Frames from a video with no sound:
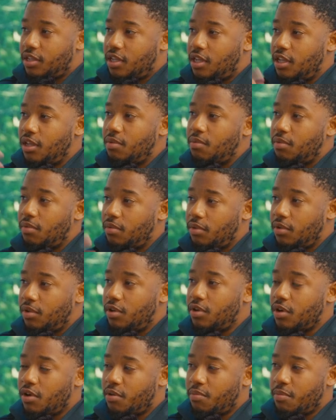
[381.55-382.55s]
keep
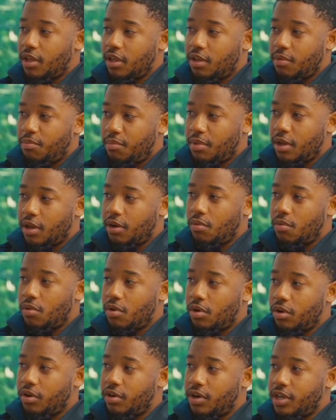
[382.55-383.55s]
making better
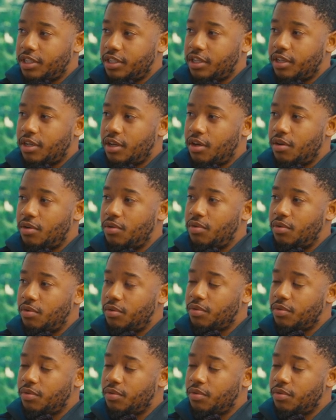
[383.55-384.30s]
water as it go.